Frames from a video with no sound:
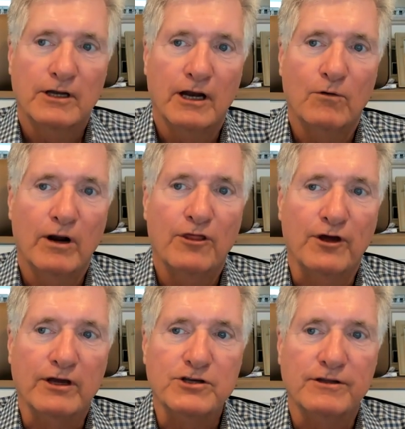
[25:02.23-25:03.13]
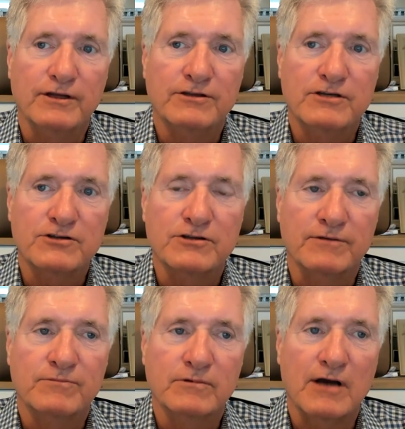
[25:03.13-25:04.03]
Yeah, one of the things, it just
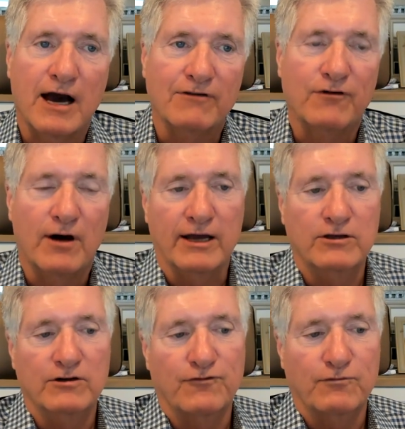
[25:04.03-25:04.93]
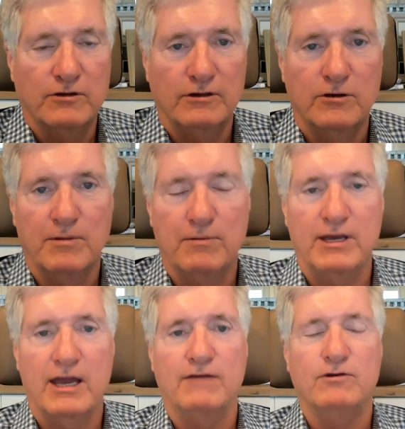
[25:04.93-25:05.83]
to codify human
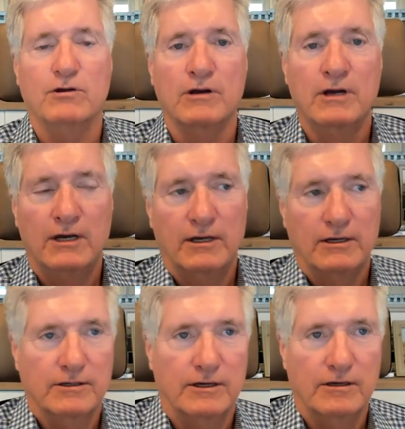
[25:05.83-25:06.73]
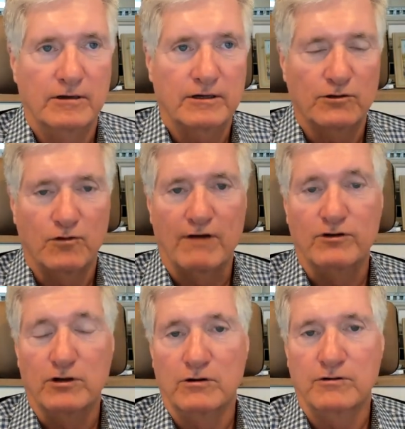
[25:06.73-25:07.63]
behavior. You know, you look at the
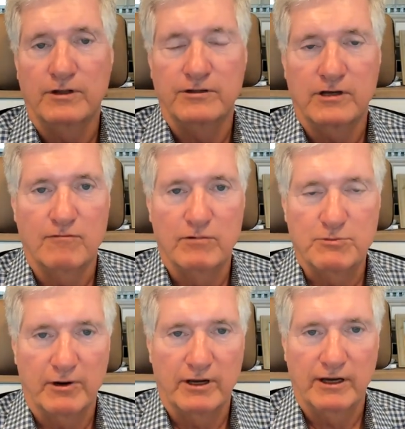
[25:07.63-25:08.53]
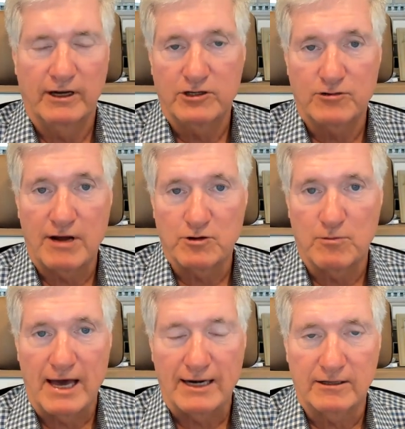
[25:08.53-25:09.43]
revenue that the government's bringing in, it's dropped
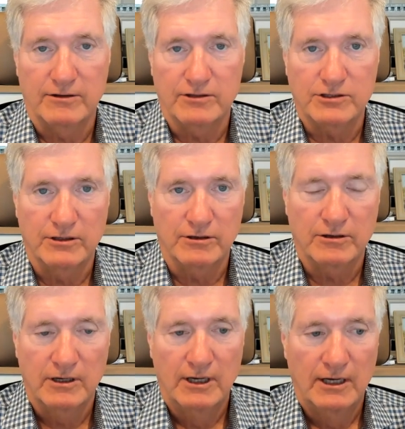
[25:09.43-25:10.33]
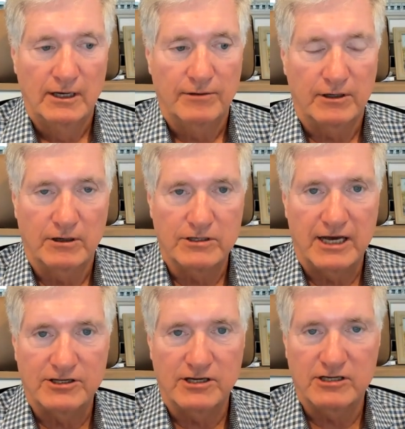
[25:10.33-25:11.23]
dramatically this year because they
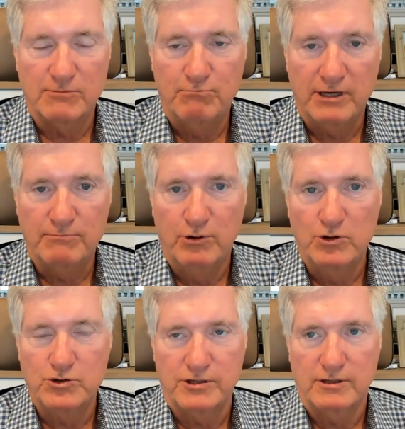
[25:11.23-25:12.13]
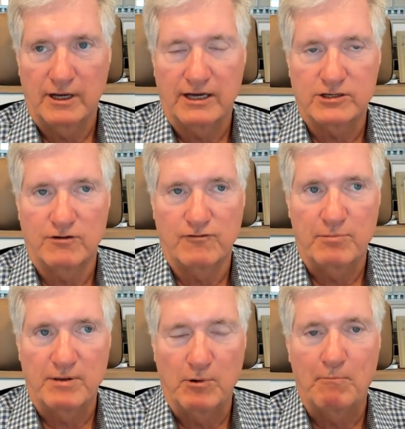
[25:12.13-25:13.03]
had such a big boost last year from
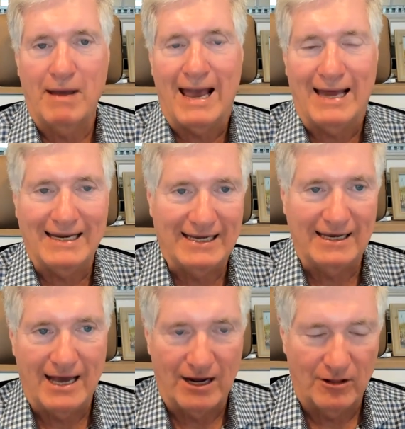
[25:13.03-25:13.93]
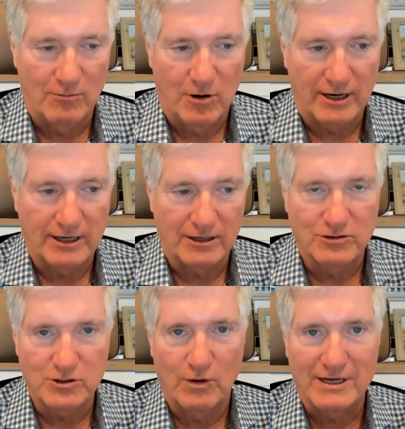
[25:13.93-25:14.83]
people panicking out of the market
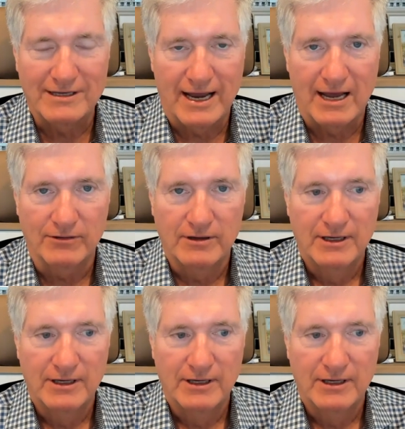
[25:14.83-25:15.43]
because it went down.